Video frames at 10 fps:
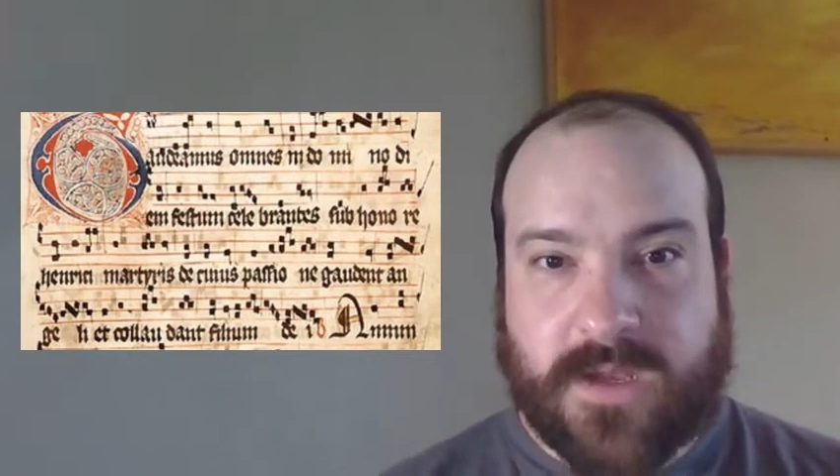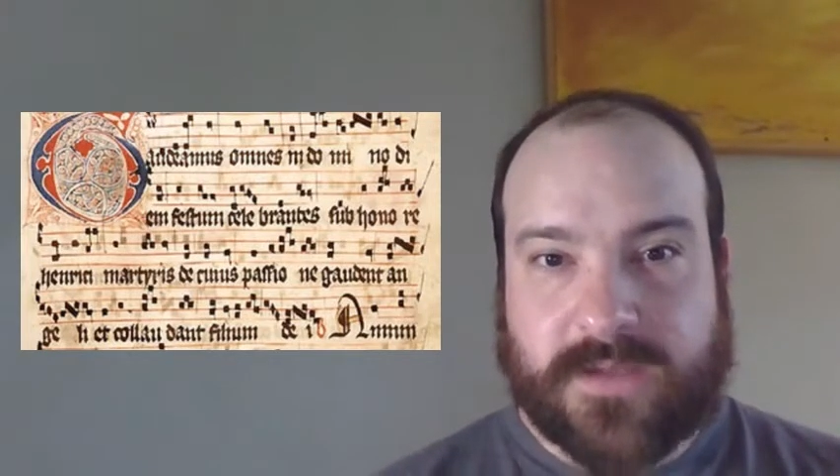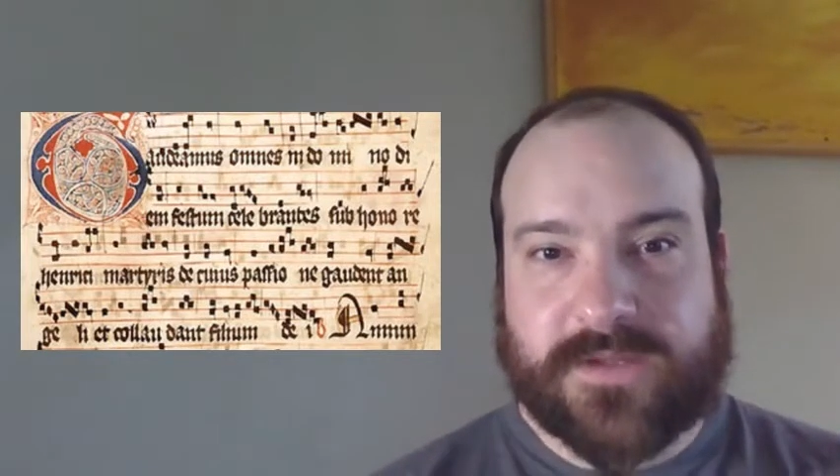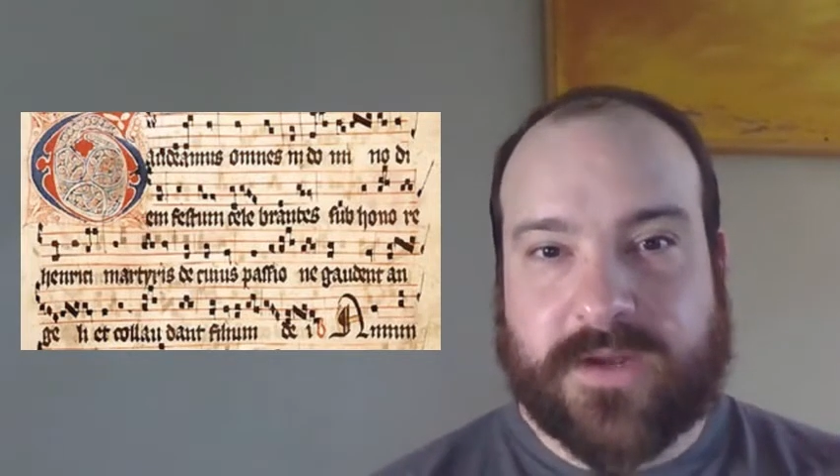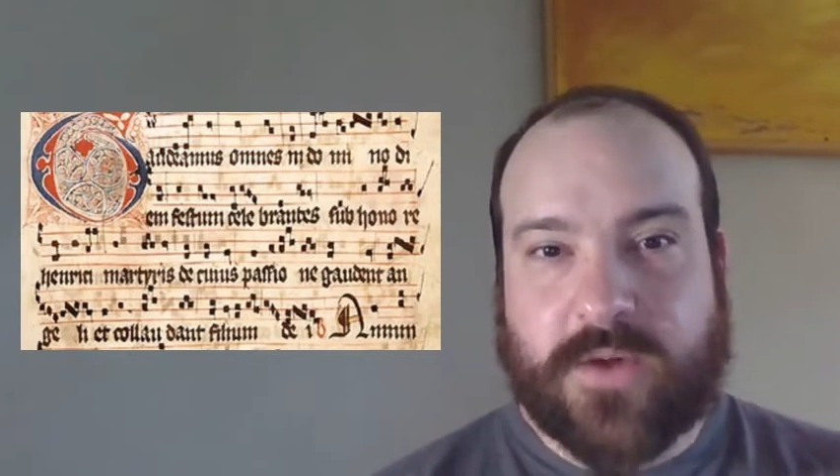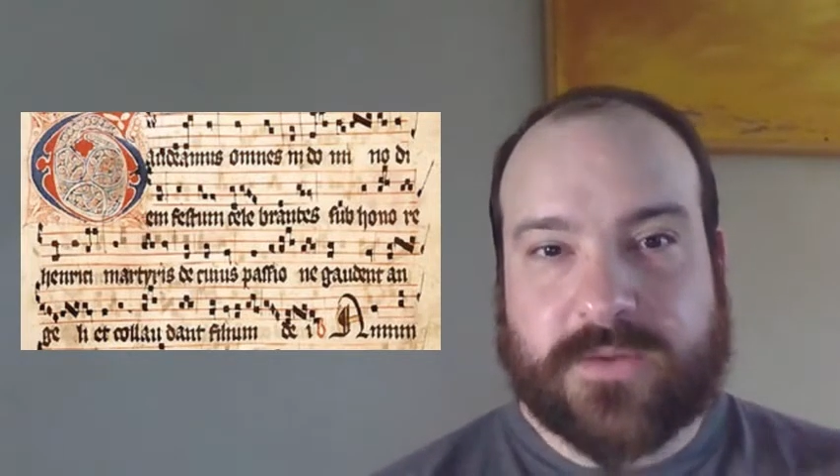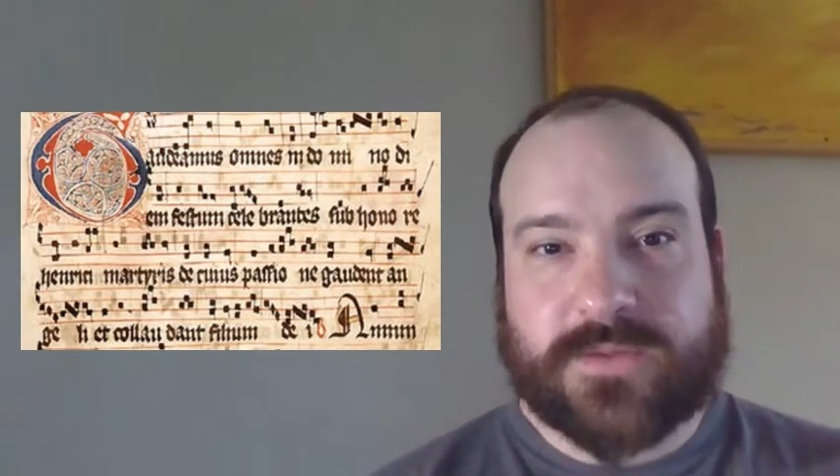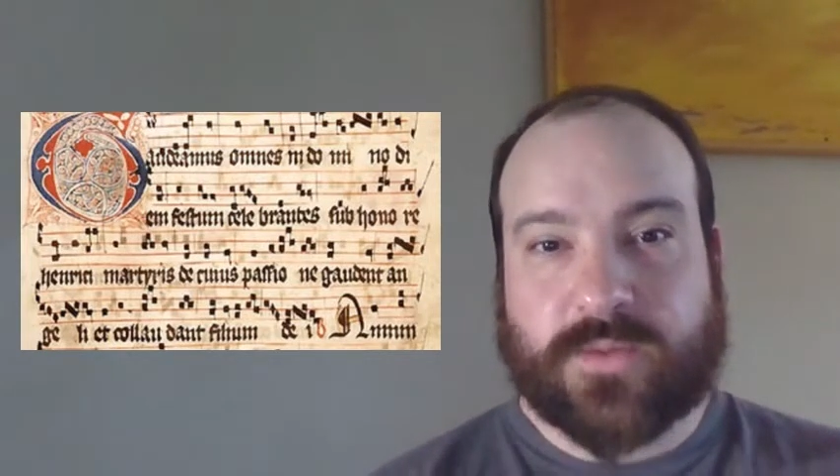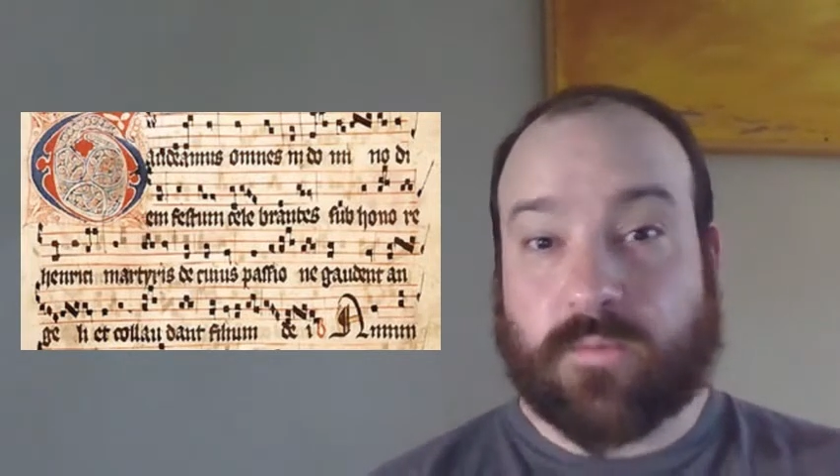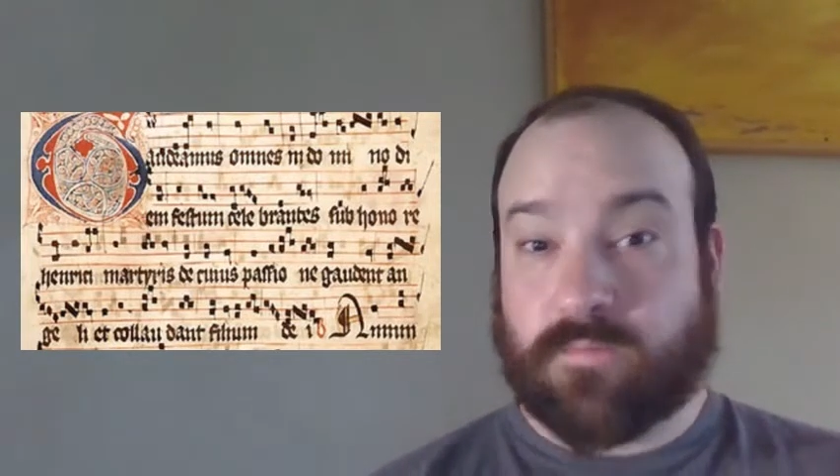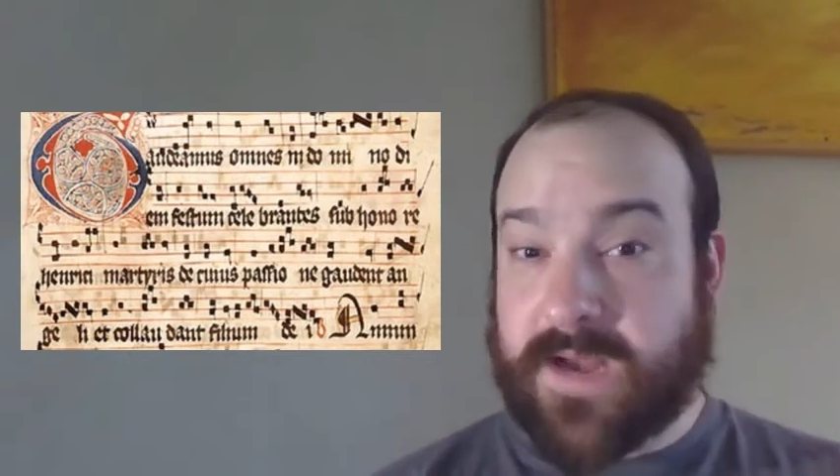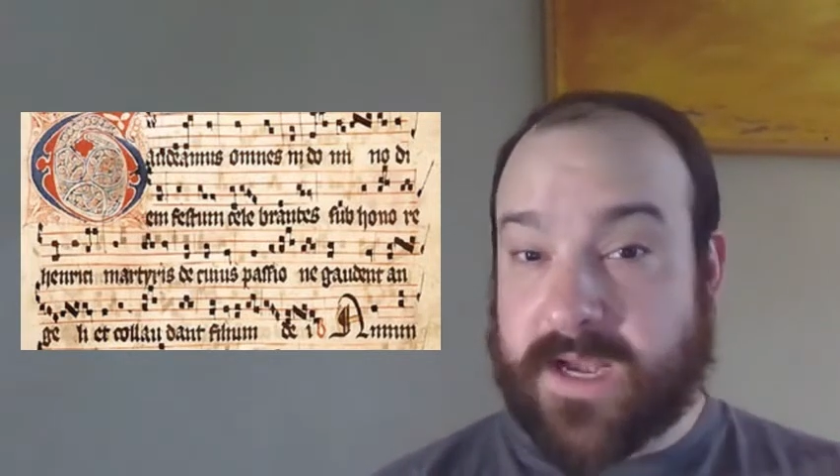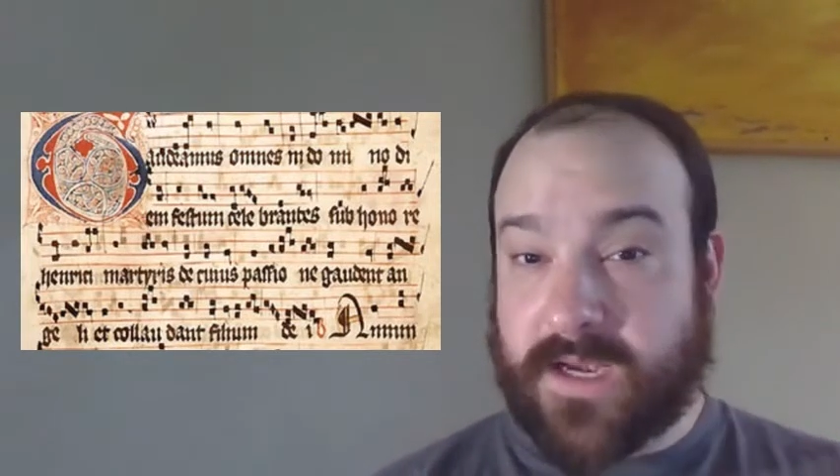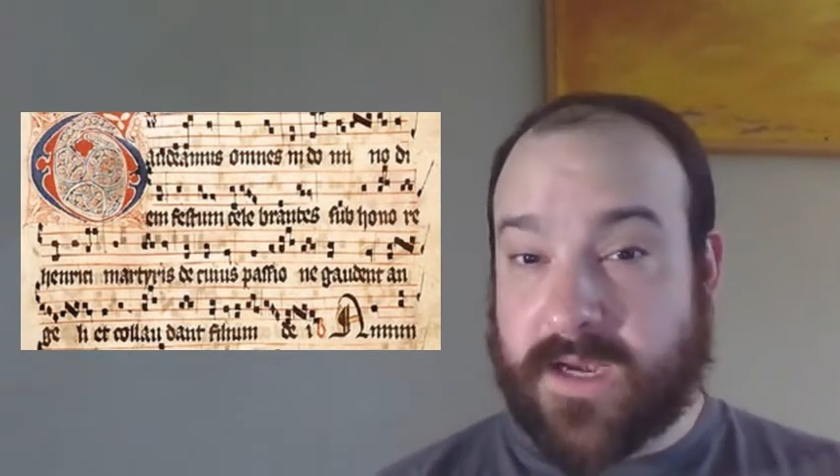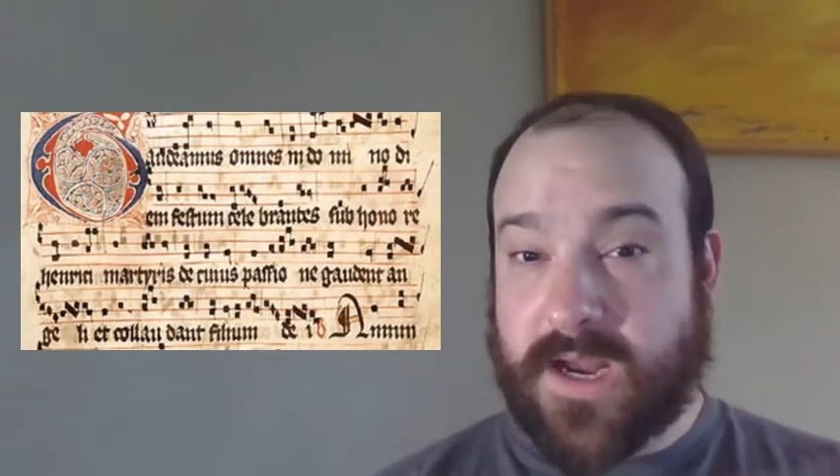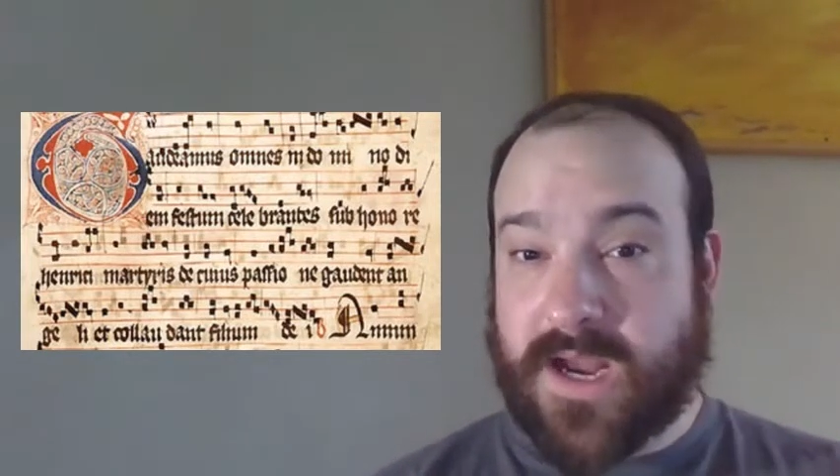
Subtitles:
So the notes were written